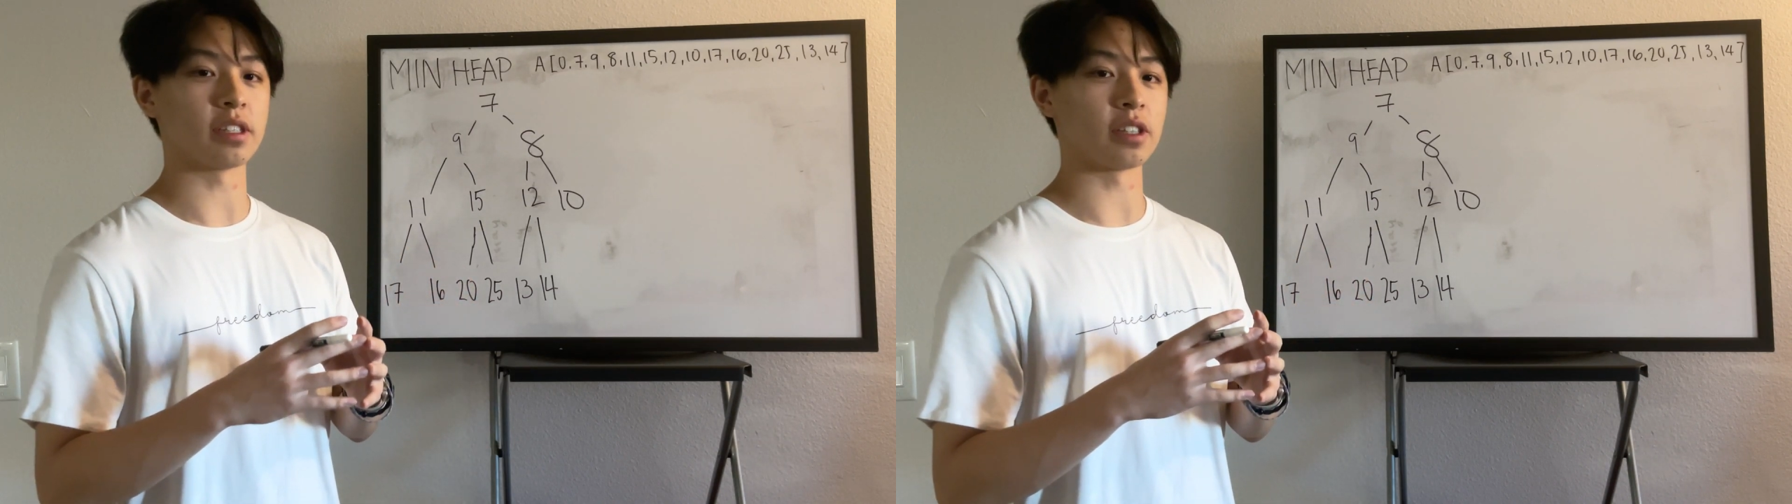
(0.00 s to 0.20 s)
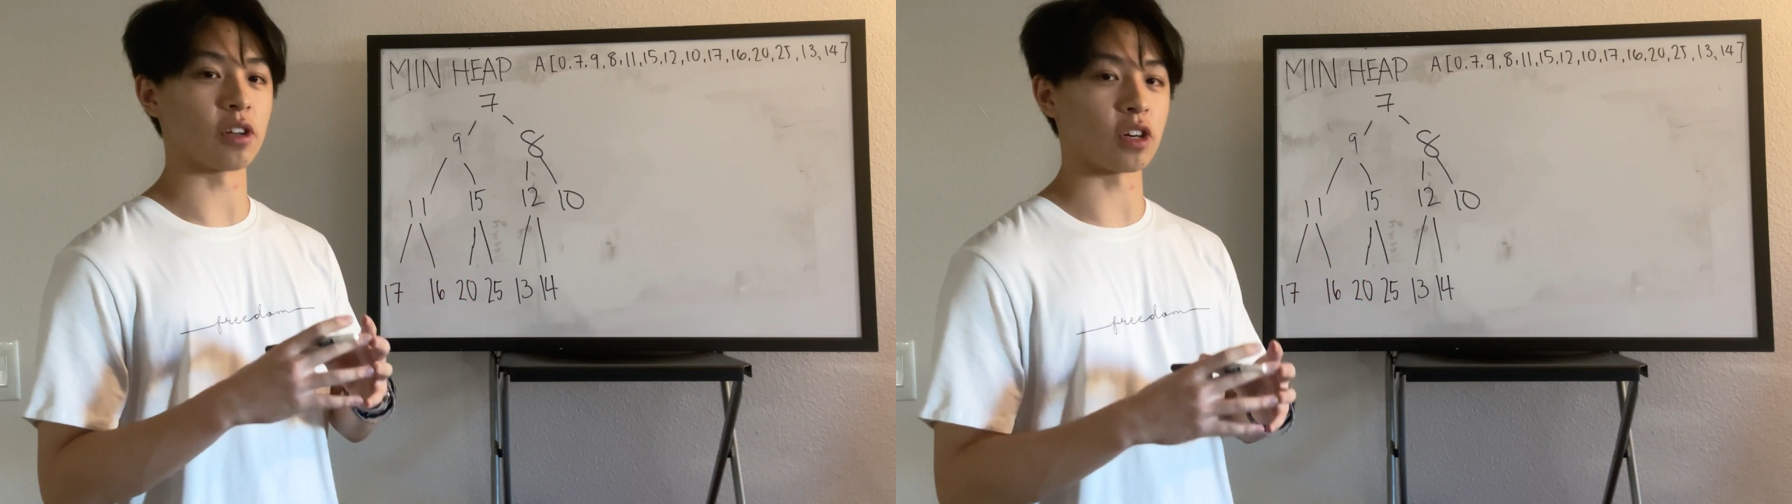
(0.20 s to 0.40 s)

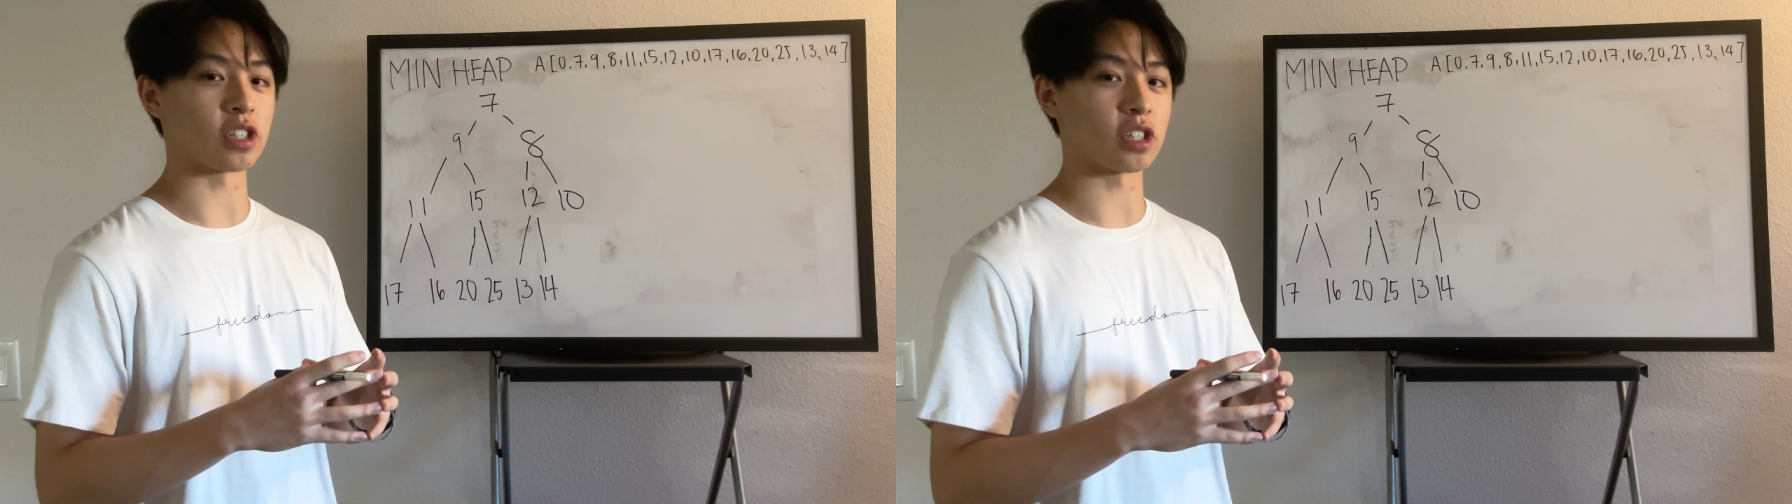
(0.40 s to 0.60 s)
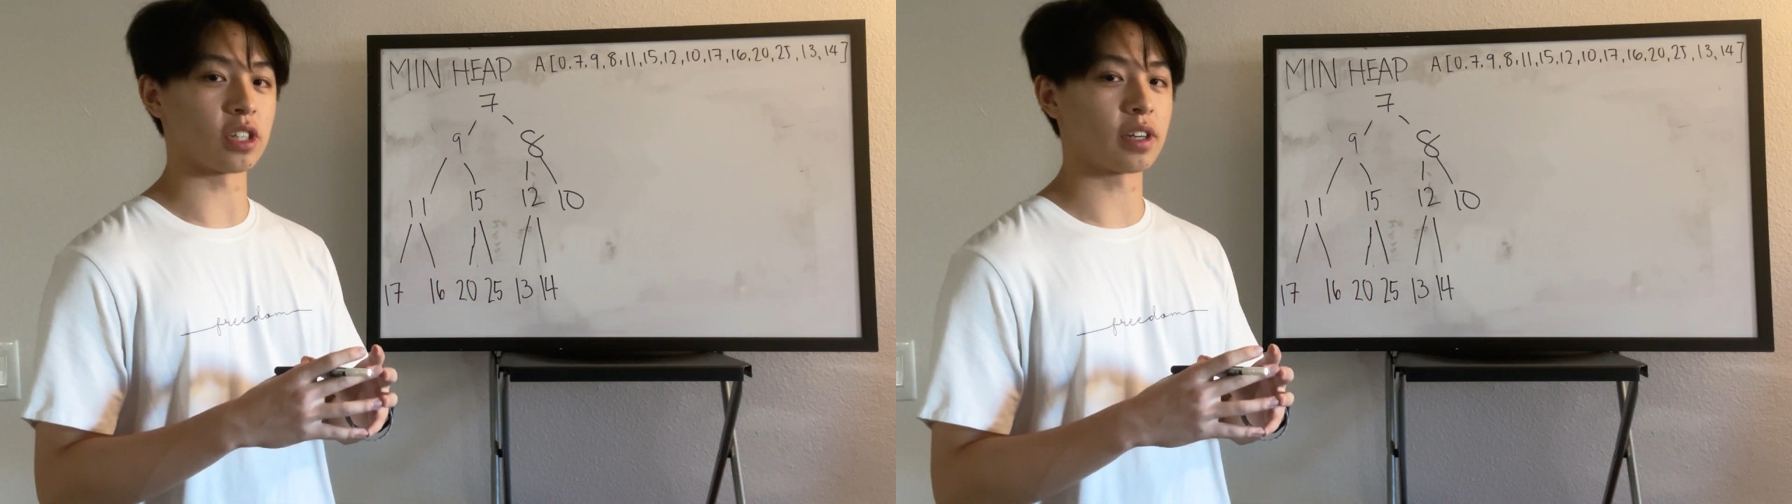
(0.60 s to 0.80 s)

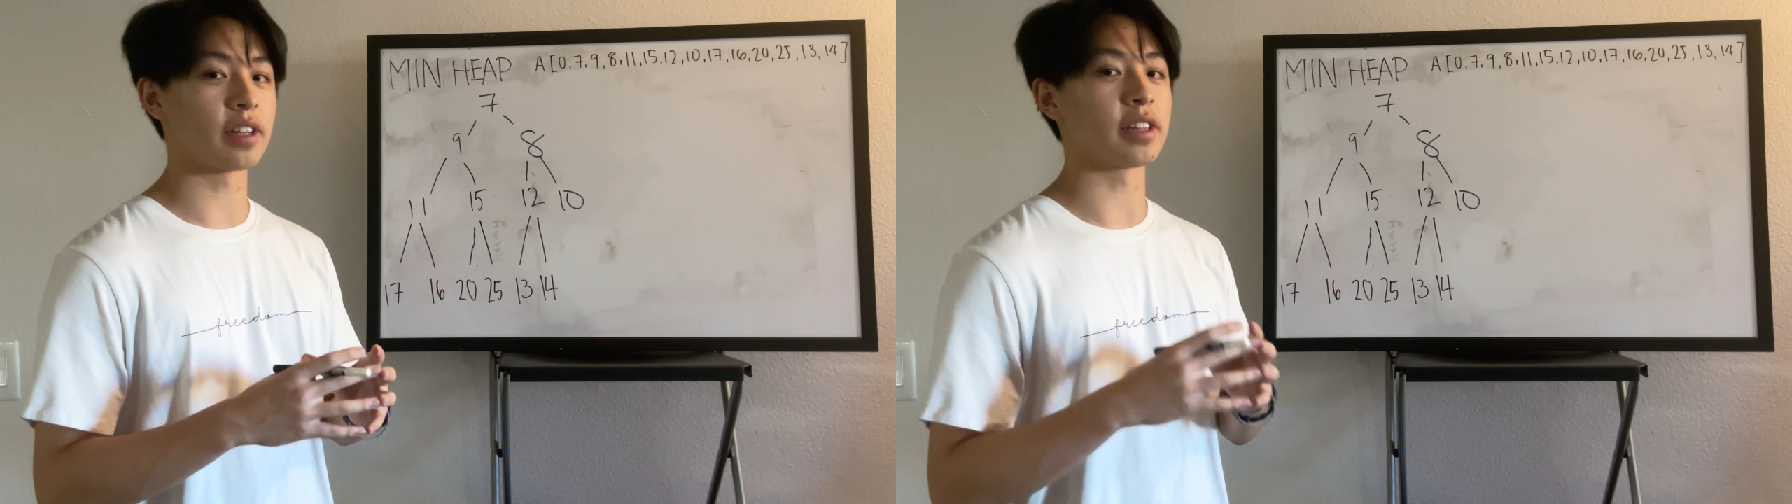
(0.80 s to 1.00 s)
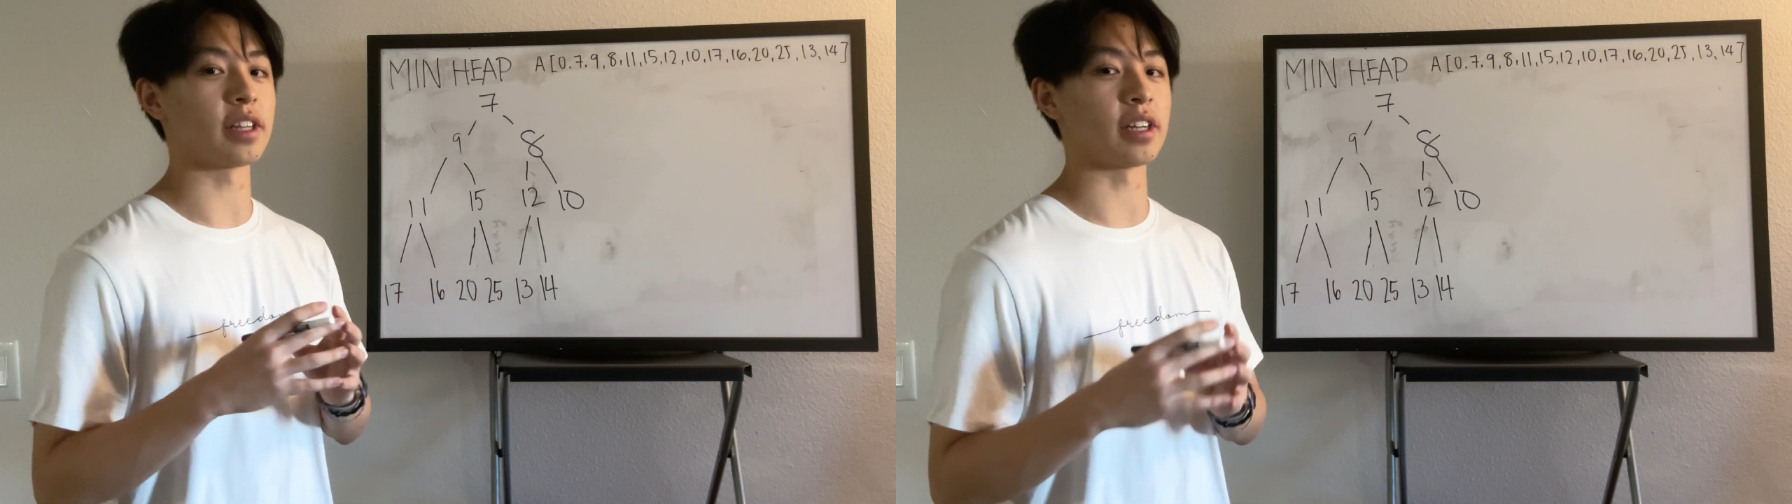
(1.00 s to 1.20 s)
larger
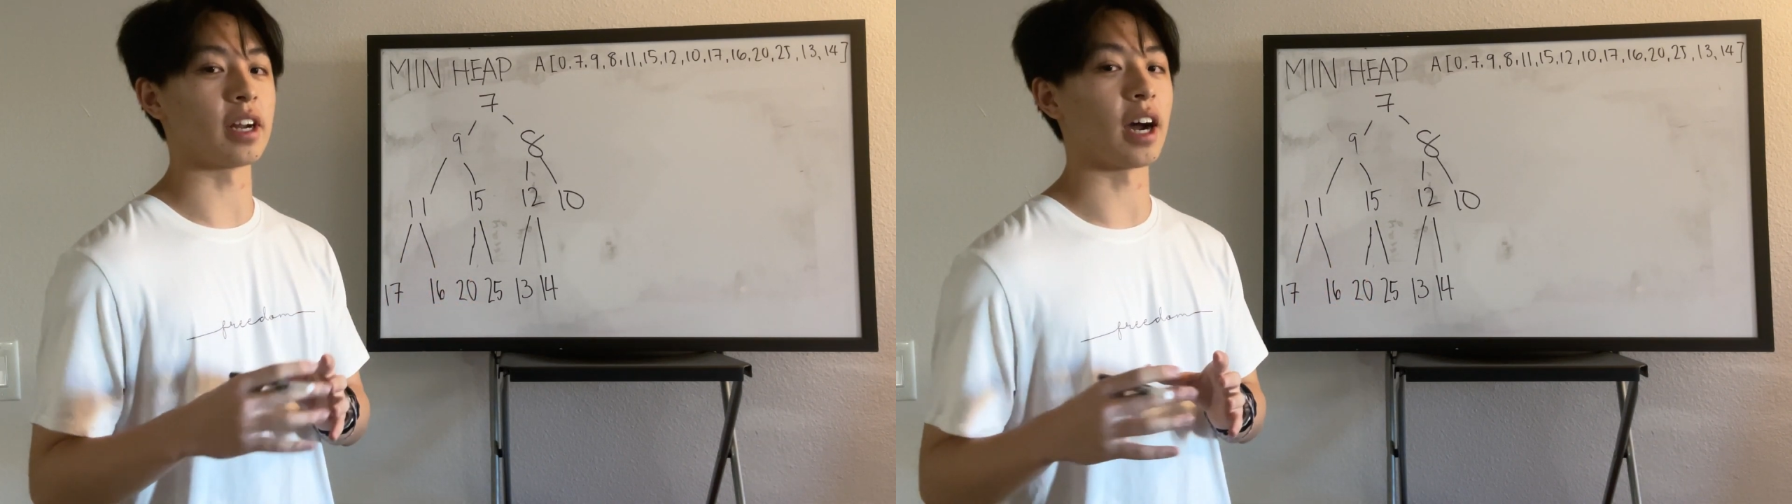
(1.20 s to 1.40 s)
than